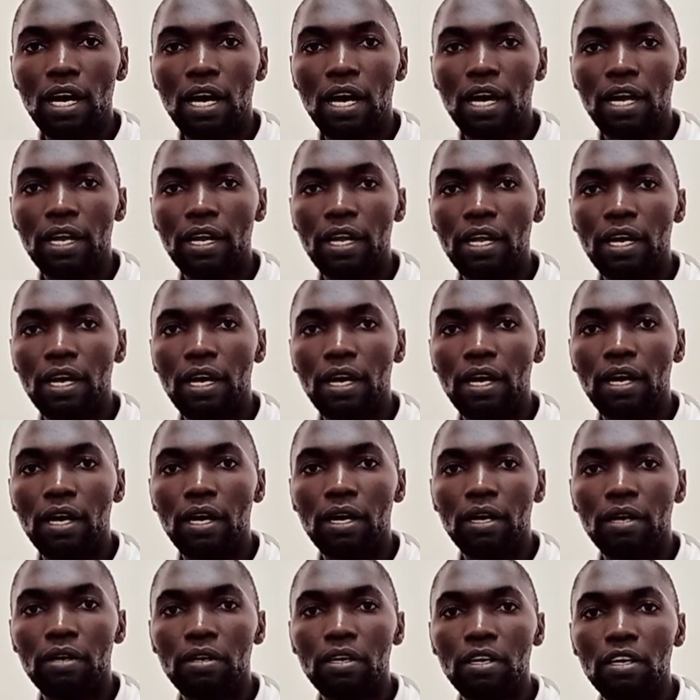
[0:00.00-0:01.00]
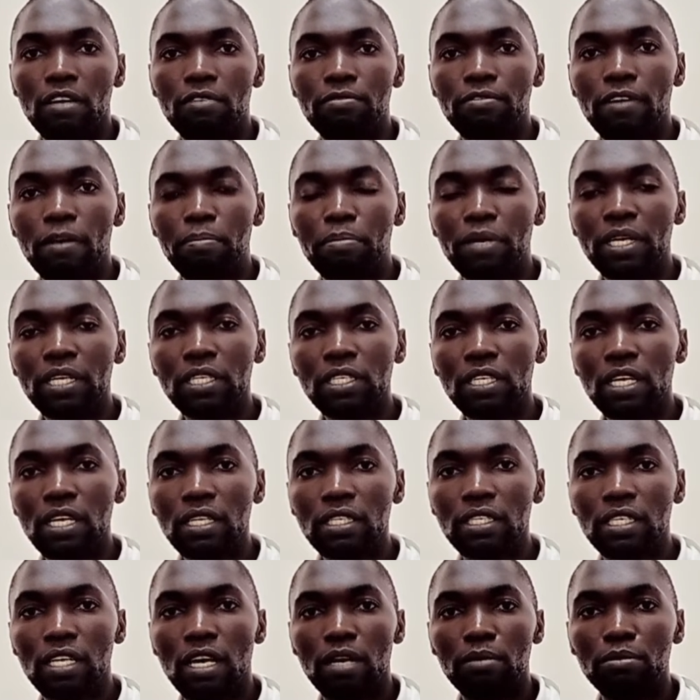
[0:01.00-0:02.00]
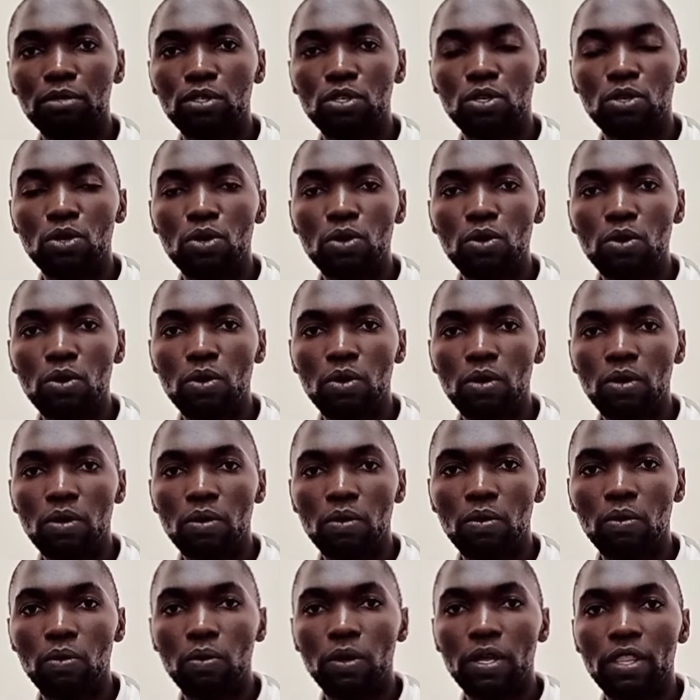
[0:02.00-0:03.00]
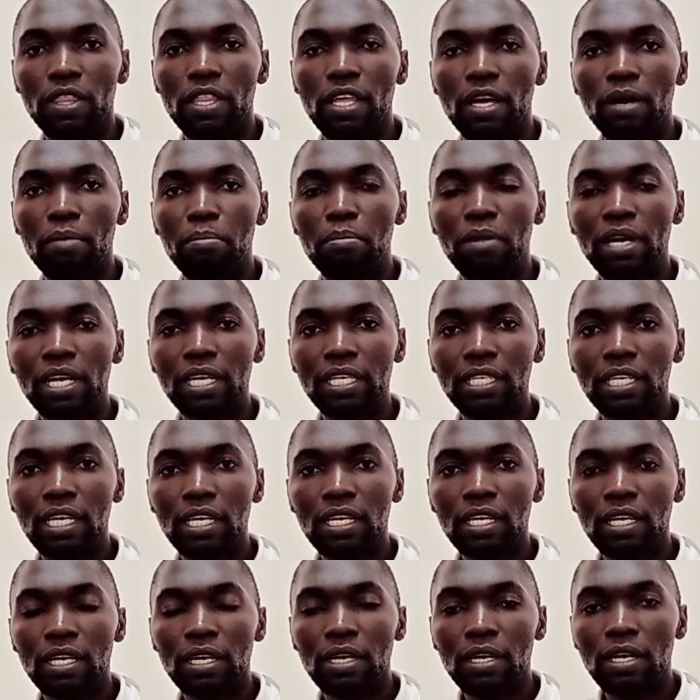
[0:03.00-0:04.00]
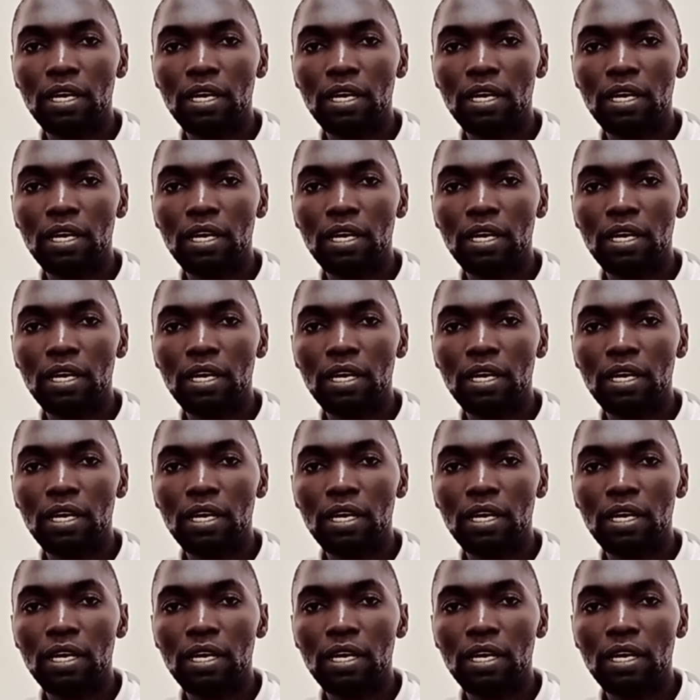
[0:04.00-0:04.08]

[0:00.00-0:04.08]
And if a patient comes to you with bleeding,